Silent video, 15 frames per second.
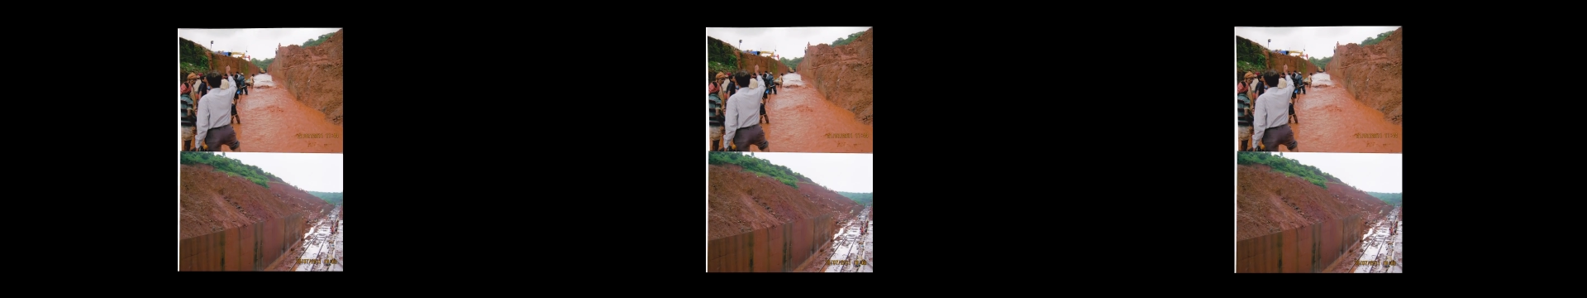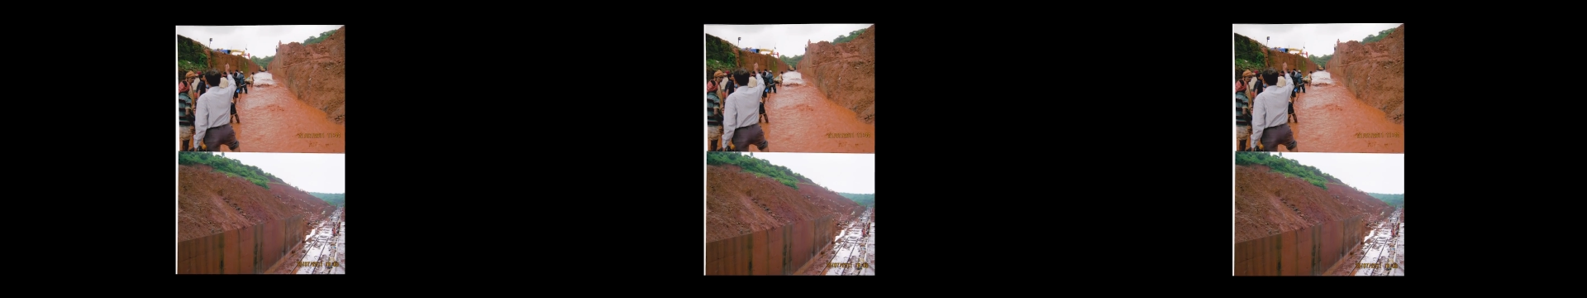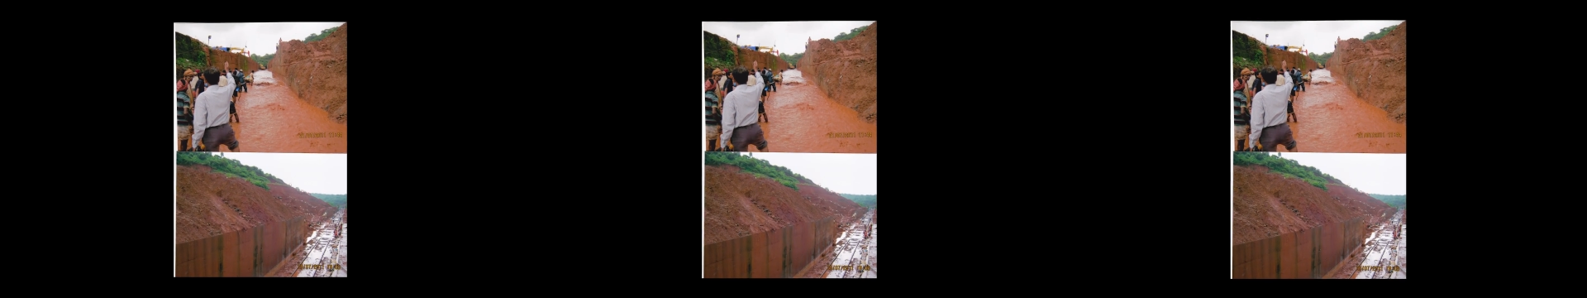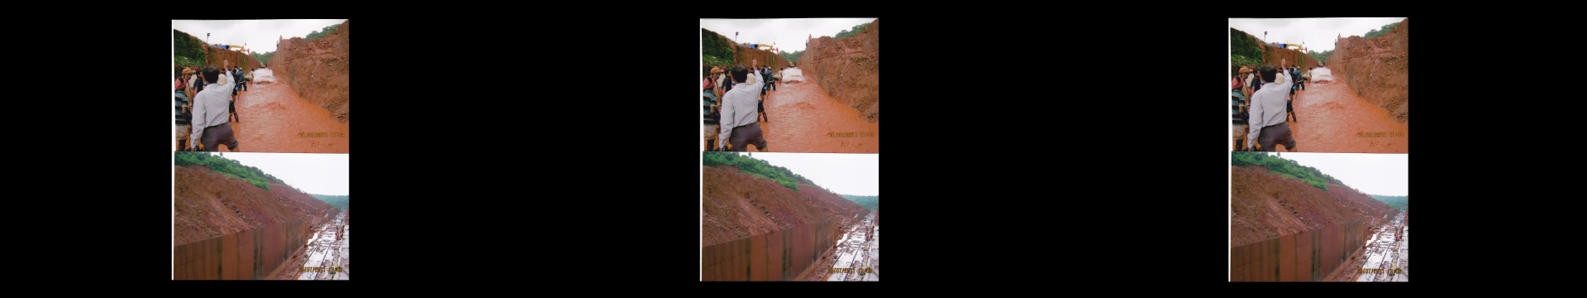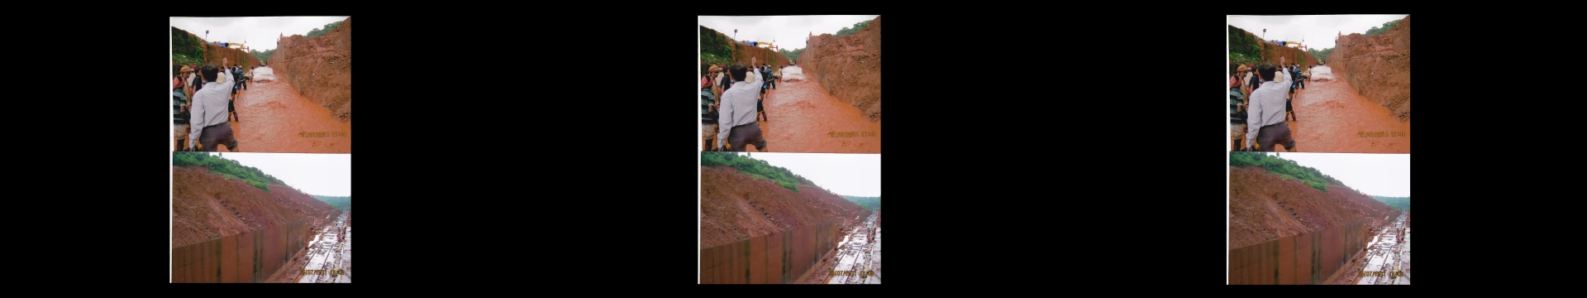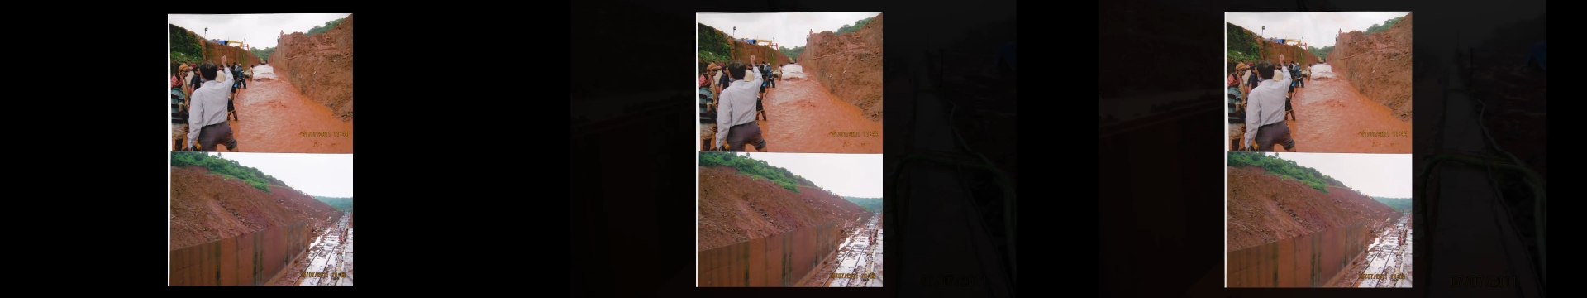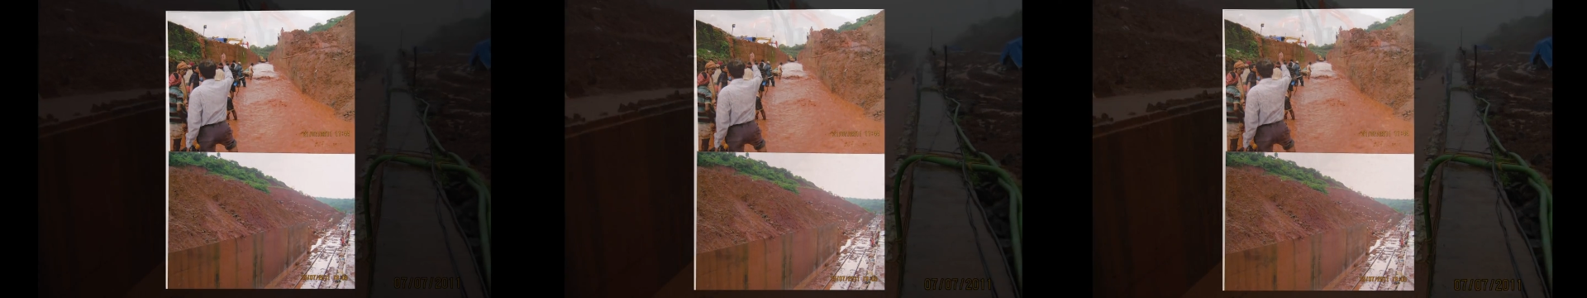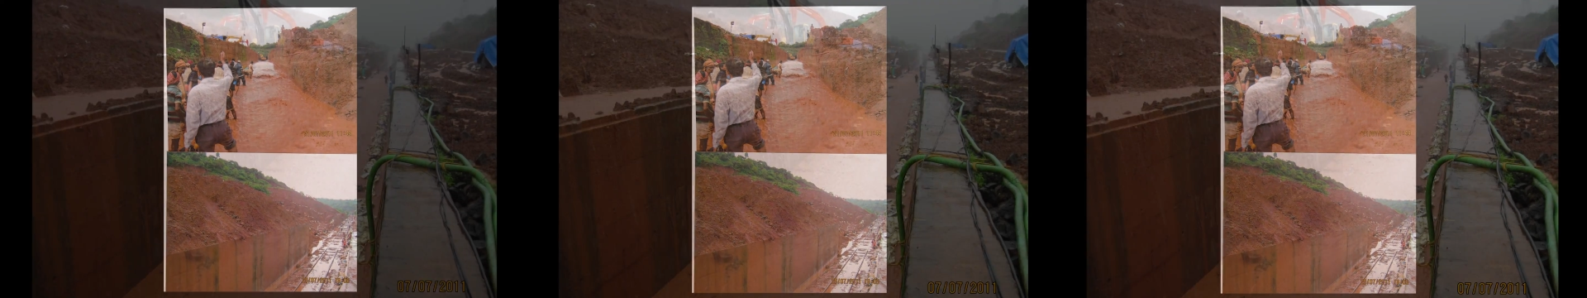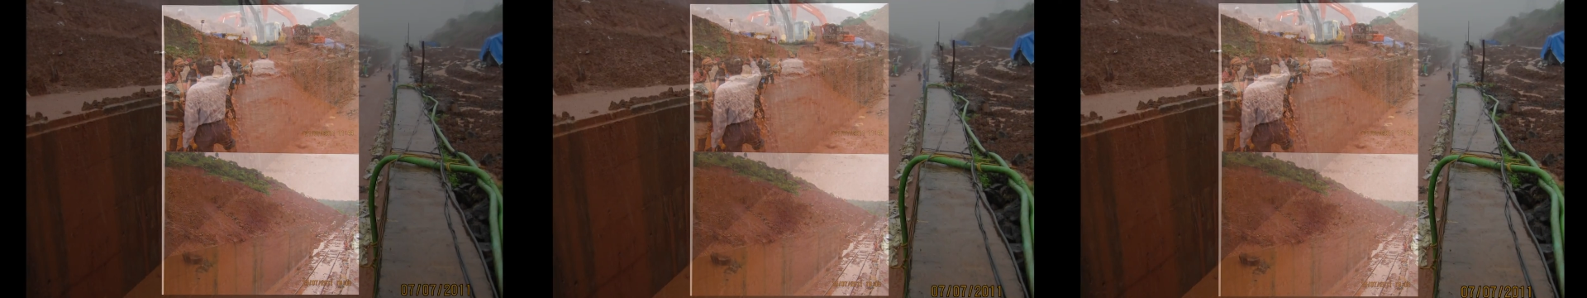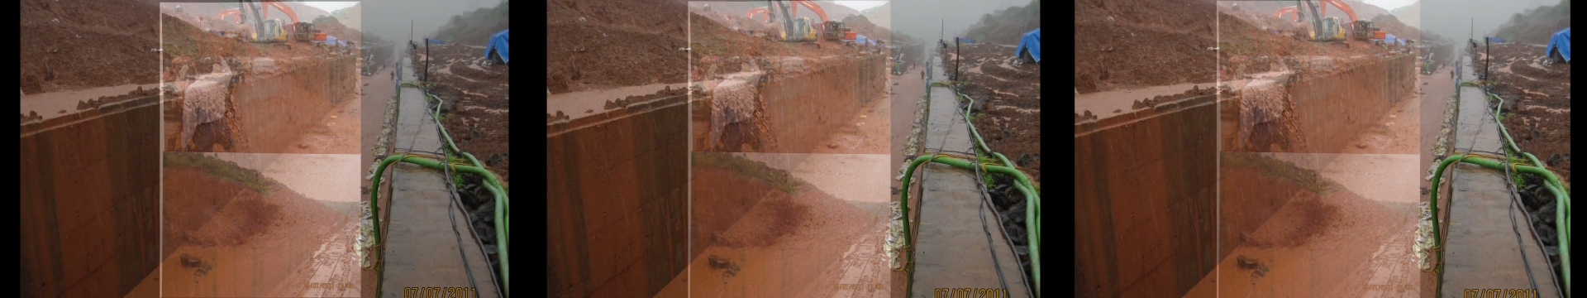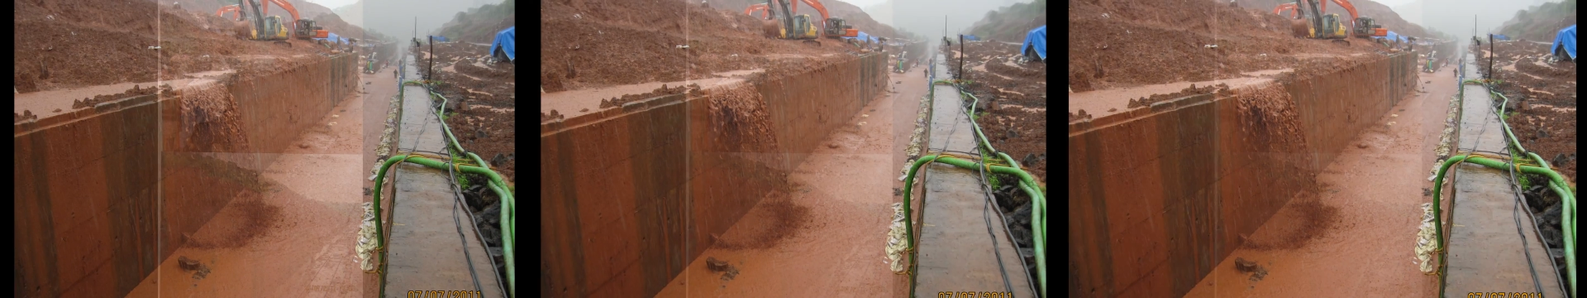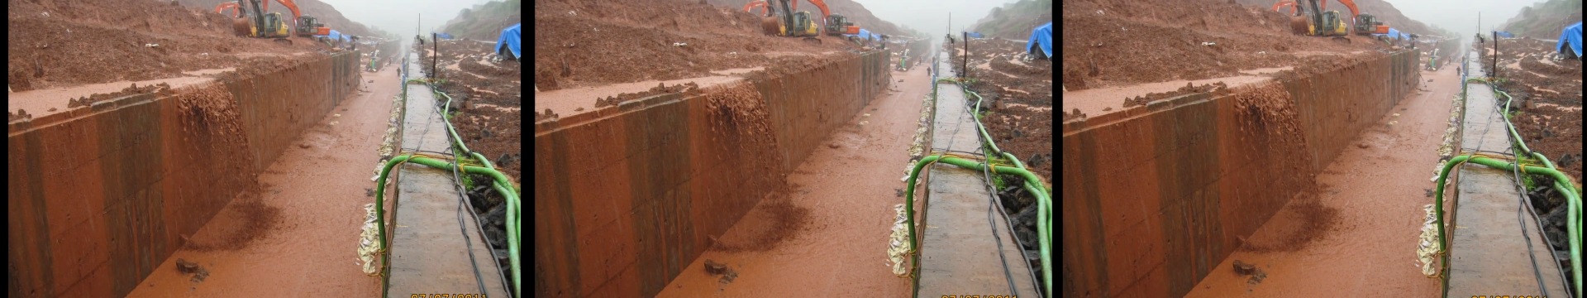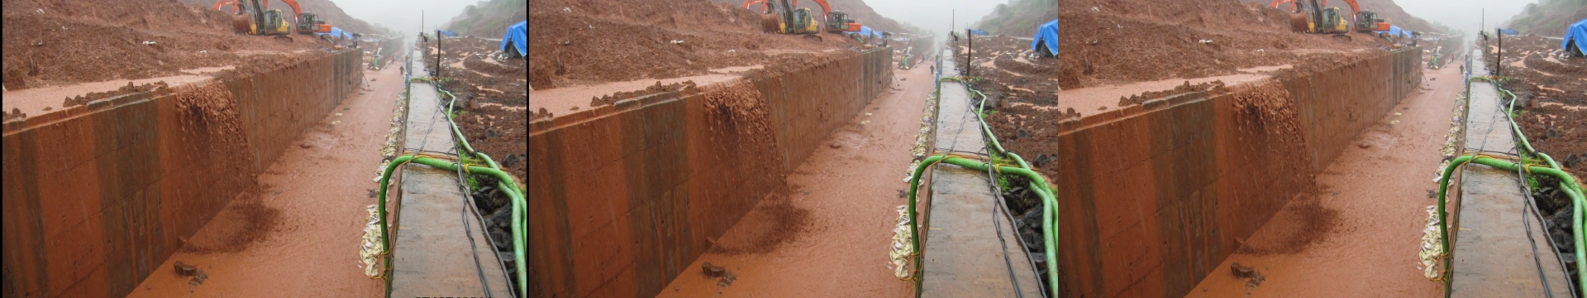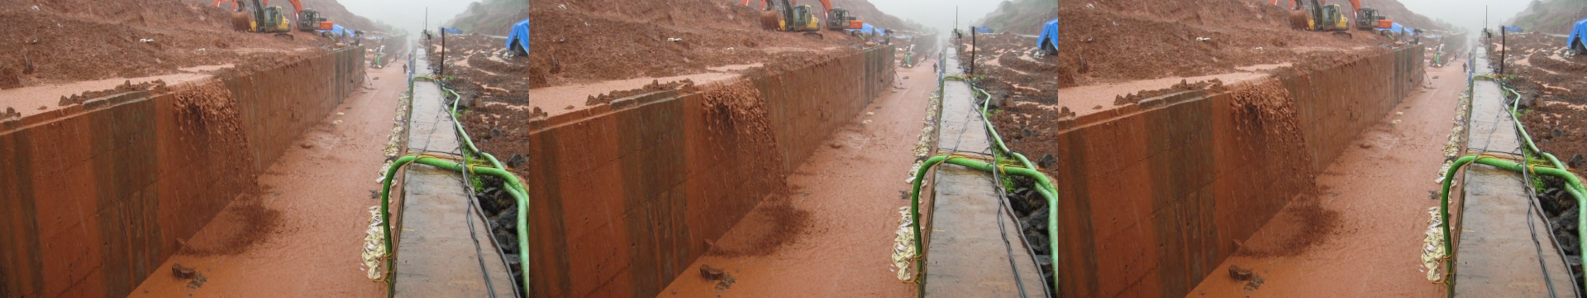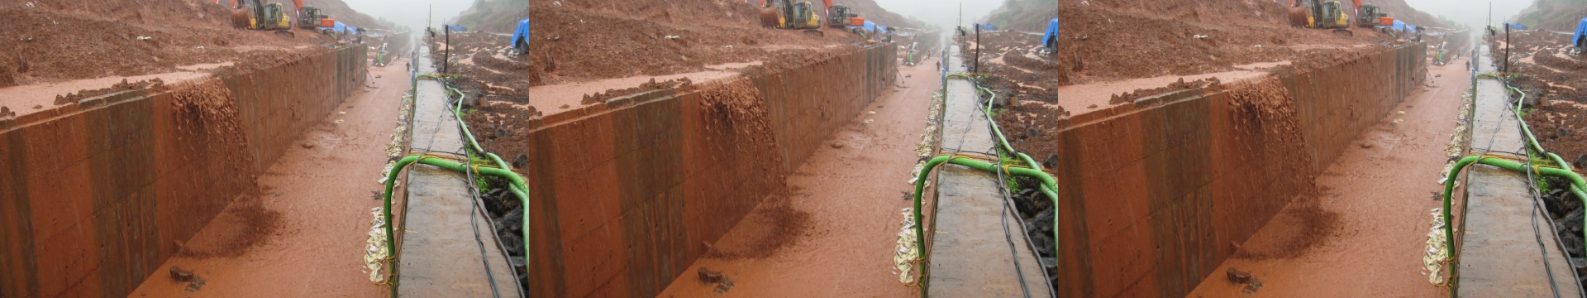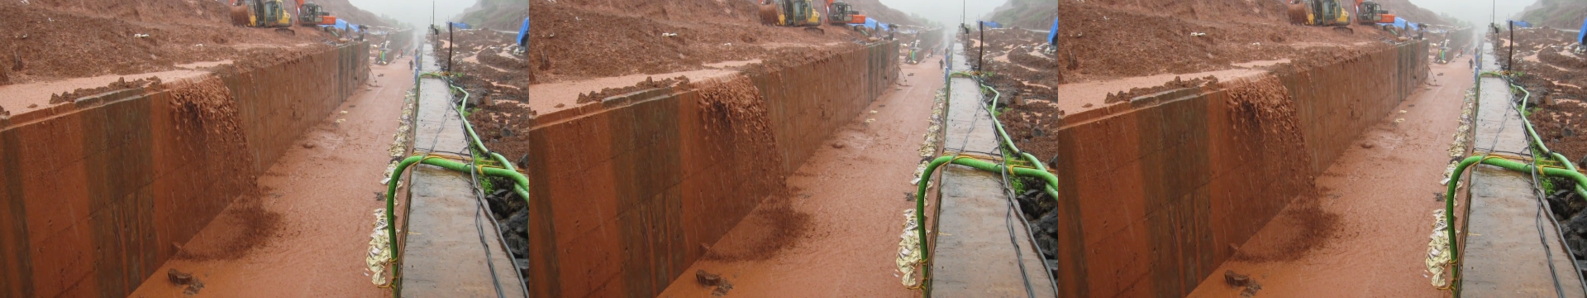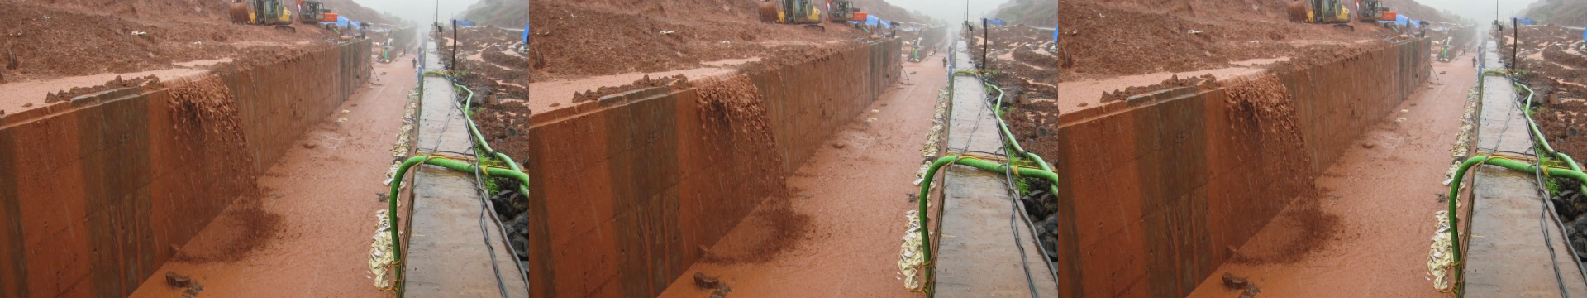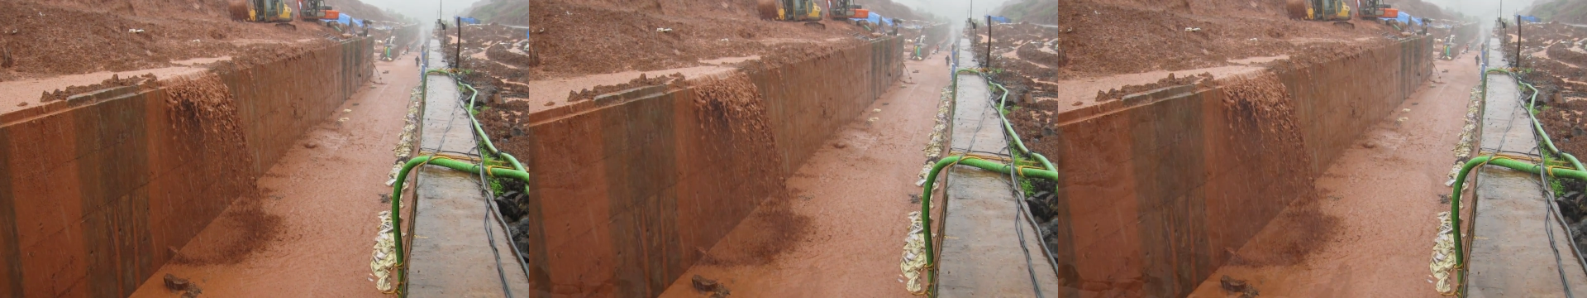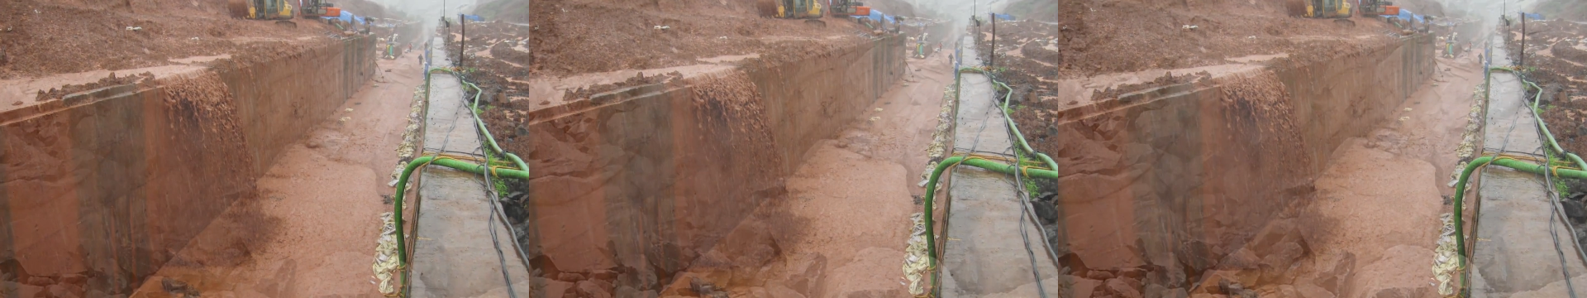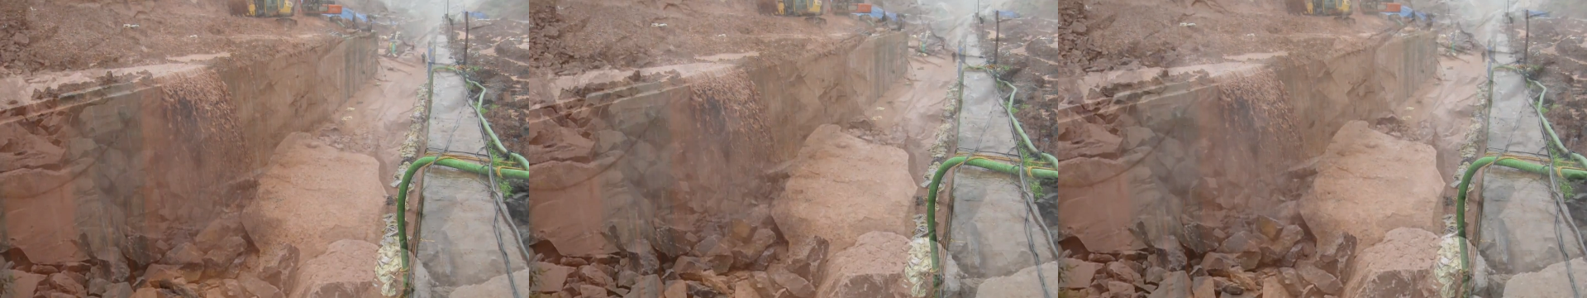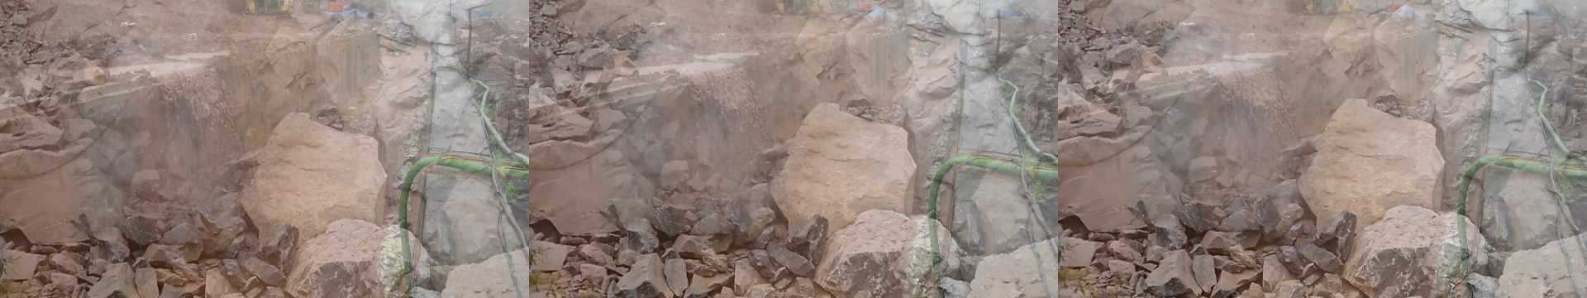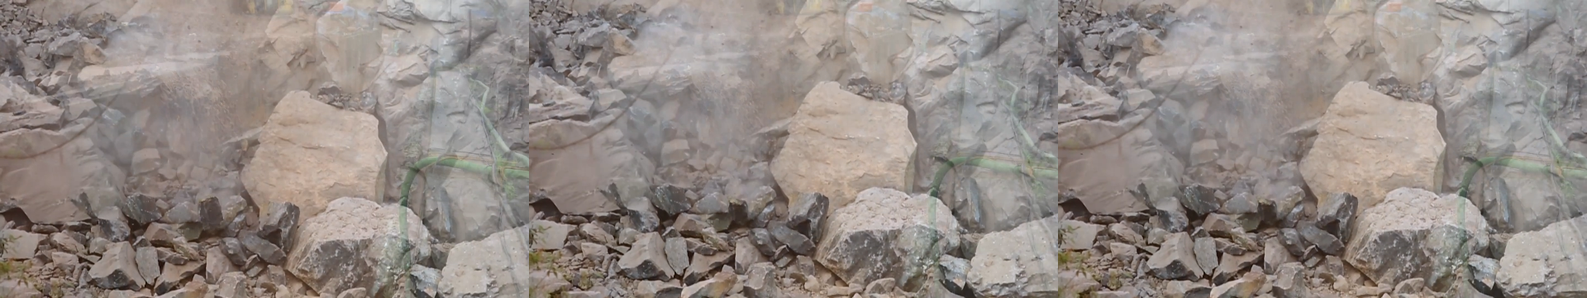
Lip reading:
[unreadable: no face in view]